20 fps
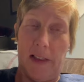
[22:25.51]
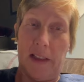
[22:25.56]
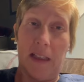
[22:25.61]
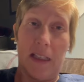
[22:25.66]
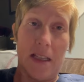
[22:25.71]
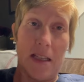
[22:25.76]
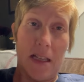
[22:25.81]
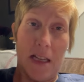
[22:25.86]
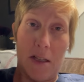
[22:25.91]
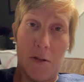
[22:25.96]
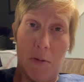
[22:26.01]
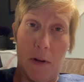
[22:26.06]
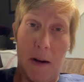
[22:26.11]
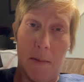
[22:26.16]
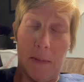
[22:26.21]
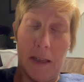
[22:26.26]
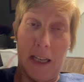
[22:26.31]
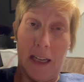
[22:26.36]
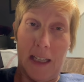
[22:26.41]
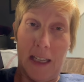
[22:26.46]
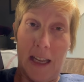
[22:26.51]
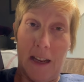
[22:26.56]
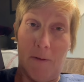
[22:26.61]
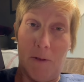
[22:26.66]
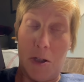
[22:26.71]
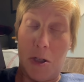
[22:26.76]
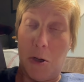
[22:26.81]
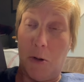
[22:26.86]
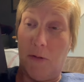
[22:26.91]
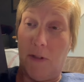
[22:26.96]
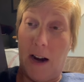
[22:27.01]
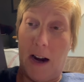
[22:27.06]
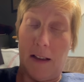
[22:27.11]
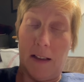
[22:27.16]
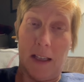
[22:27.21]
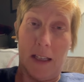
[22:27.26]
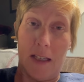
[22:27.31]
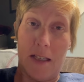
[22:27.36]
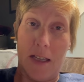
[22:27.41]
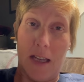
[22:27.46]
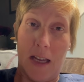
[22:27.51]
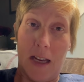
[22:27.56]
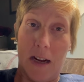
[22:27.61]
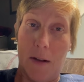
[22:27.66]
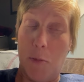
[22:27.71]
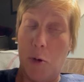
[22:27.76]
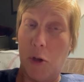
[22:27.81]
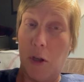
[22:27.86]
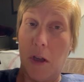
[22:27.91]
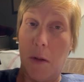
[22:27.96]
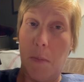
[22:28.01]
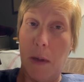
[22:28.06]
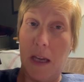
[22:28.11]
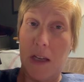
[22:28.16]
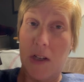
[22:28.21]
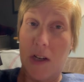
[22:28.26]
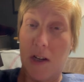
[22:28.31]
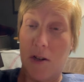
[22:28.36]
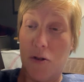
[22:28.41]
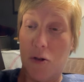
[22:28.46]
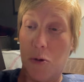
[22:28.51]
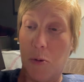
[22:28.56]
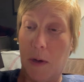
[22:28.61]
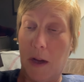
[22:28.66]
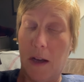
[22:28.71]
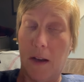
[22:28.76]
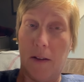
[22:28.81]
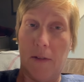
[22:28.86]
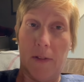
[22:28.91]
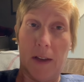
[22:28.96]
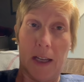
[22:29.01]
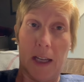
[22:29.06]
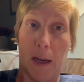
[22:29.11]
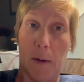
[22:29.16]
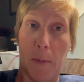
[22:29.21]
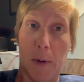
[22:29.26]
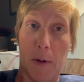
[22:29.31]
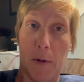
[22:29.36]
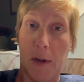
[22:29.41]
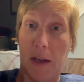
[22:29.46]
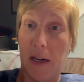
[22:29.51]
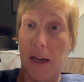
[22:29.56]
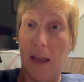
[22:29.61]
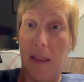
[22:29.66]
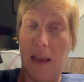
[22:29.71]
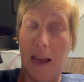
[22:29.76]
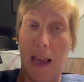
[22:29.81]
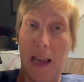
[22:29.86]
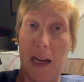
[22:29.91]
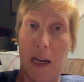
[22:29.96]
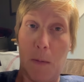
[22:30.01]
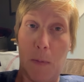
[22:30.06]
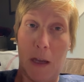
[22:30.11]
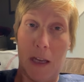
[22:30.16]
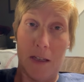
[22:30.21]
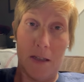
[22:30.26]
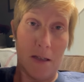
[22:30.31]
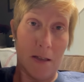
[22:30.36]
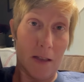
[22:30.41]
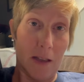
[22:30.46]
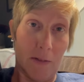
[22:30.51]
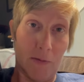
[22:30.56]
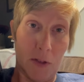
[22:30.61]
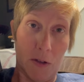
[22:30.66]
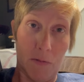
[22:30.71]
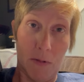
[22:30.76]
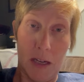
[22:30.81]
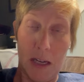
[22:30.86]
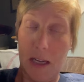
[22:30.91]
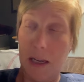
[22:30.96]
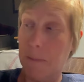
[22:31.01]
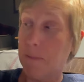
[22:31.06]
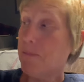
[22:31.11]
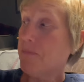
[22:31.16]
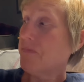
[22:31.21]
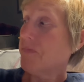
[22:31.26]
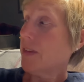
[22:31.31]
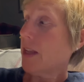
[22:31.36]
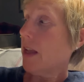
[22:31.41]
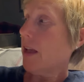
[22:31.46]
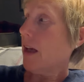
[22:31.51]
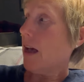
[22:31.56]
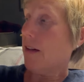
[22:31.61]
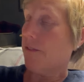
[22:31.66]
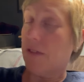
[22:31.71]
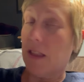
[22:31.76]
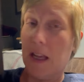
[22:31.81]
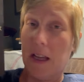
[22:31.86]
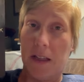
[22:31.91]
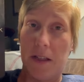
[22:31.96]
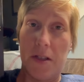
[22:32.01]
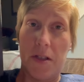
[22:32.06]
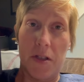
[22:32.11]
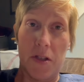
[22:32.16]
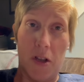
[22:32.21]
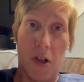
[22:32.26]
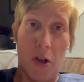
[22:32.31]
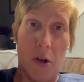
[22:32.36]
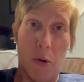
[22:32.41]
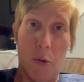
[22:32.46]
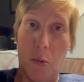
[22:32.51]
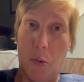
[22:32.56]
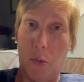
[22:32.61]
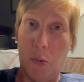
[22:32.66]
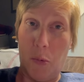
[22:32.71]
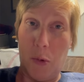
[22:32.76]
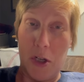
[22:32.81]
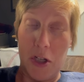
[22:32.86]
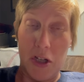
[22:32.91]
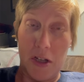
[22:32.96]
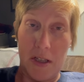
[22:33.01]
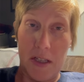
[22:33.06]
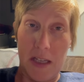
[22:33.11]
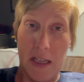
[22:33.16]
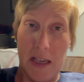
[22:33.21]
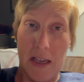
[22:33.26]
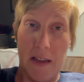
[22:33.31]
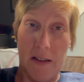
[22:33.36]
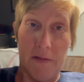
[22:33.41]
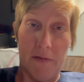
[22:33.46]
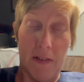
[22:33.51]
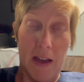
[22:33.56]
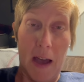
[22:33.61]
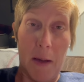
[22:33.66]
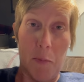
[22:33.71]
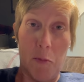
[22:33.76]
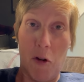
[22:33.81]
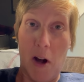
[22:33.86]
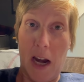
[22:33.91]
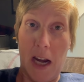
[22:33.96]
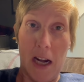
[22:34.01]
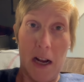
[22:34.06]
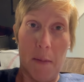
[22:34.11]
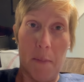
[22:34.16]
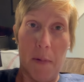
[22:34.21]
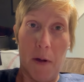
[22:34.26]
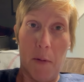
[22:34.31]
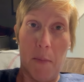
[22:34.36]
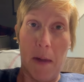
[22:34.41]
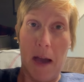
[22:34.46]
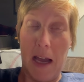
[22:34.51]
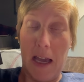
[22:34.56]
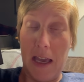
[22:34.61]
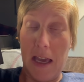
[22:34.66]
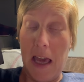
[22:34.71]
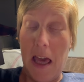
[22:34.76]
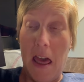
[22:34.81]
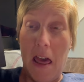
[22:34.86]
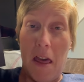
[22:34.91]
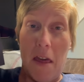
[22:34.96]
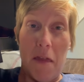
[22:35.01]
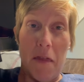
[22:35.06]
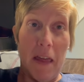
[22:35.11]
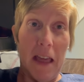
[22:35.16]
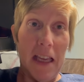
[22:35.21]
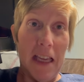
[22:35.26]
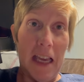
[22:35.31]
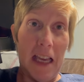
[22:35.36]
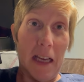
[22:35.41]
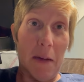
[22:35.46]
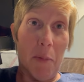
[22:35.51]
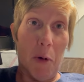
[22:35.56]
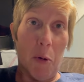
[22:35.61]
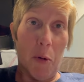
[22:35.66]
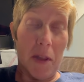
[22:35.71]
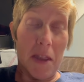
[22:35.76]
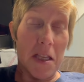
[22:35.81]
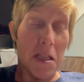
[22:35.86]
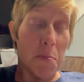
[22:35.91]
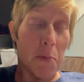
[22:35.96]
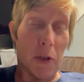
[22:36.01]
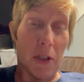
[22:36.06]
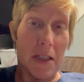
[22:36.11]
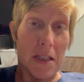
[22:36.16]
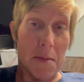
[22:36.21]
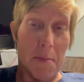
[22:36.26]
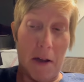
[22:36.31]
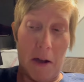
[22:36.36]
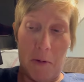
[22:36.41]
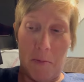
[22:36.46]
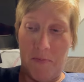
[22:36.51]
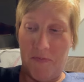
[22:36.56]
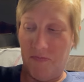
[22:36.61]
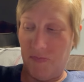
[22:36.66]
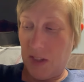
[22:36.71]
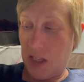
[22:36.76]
At least that's what I'm getting out of it so far. Like I said, I'm only on page 112. I got about another 80 pages left to read of this. So we shall see if I'm right about my thinking about what this book is about.